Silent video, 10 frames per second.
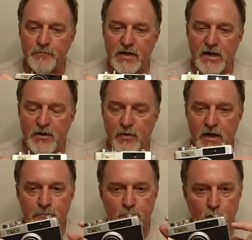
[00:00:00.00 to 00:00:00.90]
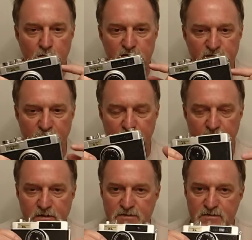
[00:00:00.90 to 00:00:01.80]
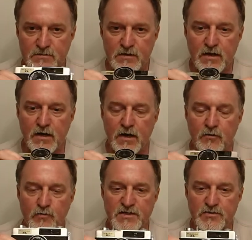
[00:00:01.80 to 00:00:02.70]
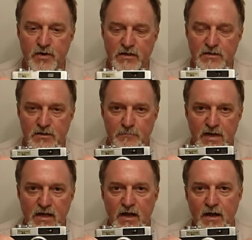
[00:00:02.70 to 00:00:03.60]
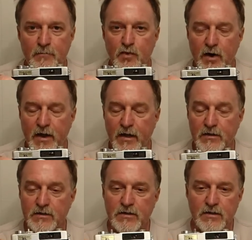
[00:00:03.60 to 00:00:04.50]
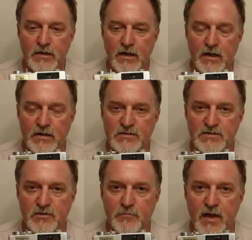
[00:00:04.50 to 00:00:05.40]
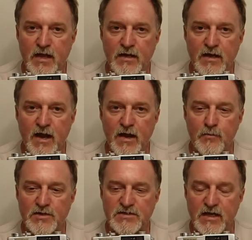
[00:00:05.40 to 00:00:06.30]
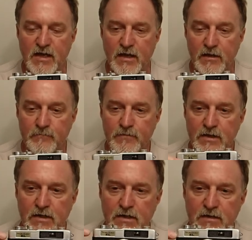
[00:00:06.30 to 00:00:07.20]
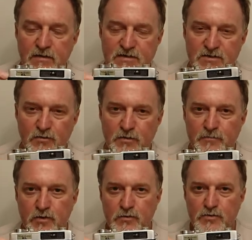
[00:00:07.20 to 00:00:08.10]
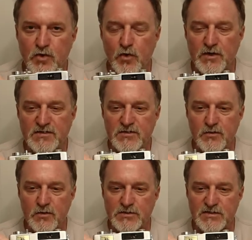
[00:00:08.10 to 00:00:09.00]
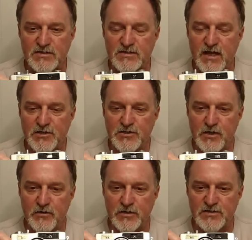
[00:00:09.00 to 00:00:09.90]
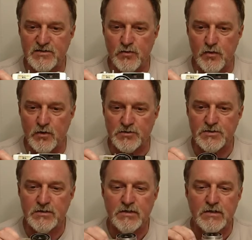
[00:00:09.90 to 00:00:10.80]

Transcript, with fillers: But anyway, one of the variants uh, resurrected the Meikai brand and started making cameras again. They sold them through toy stores and stationery stores.